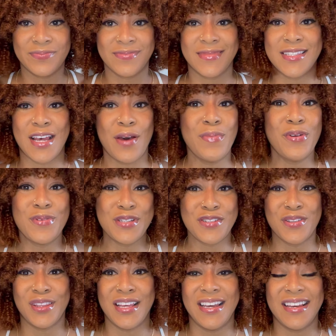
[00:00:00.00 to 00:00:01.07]
tell me what
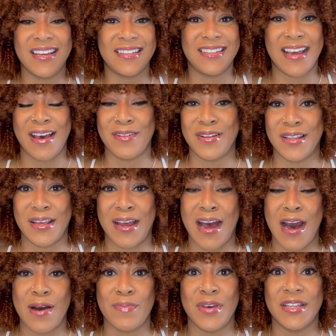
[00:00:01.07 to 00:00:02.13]
you think down in the
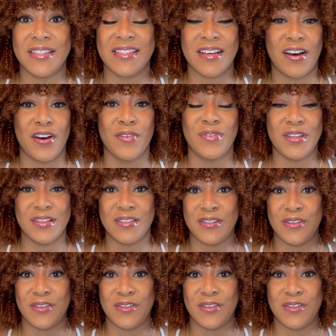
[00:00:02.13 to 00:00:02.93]
comments of this